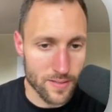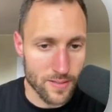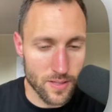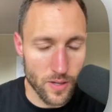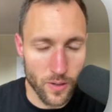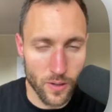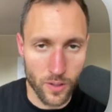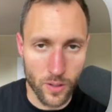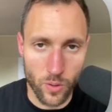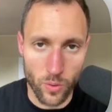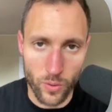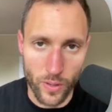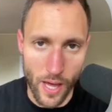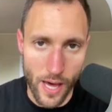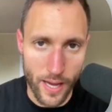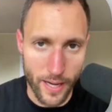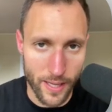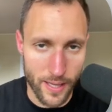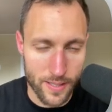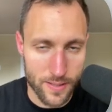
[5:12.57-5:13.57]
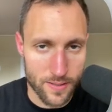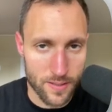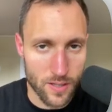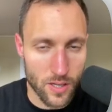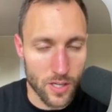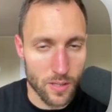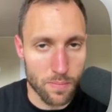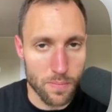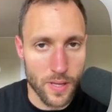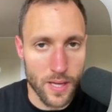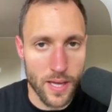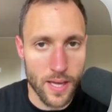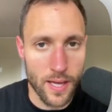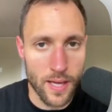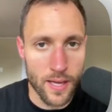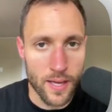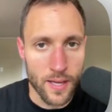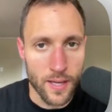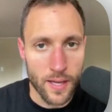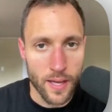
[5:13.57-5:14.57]
So a cold audience could
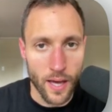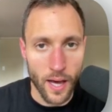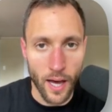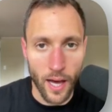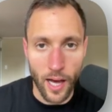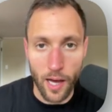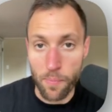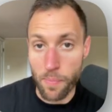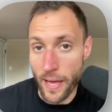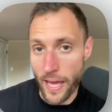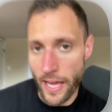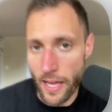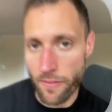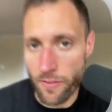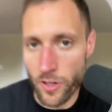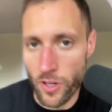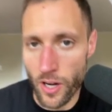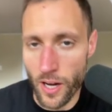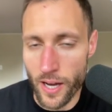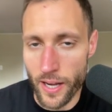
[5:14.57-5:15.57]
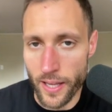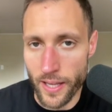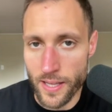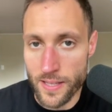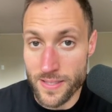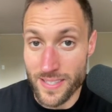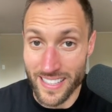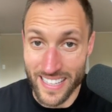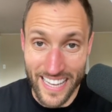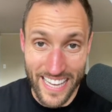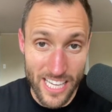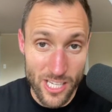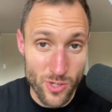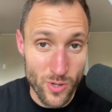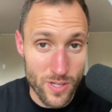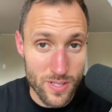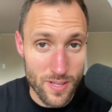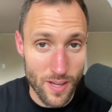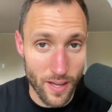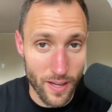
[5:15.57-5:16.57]
be a behavior audience, an
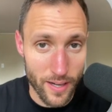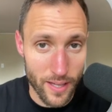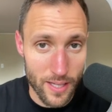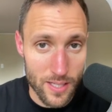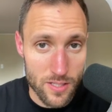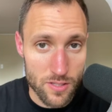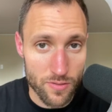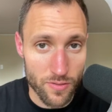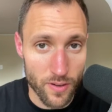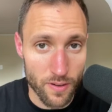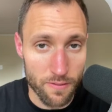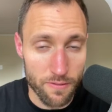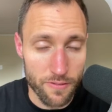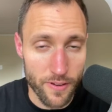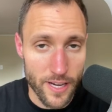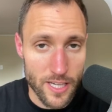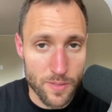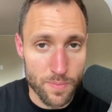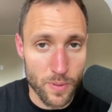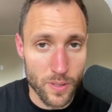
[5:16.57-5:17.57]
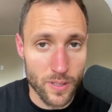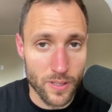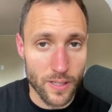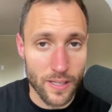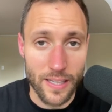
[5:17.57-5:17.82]
interest audience from Facebook.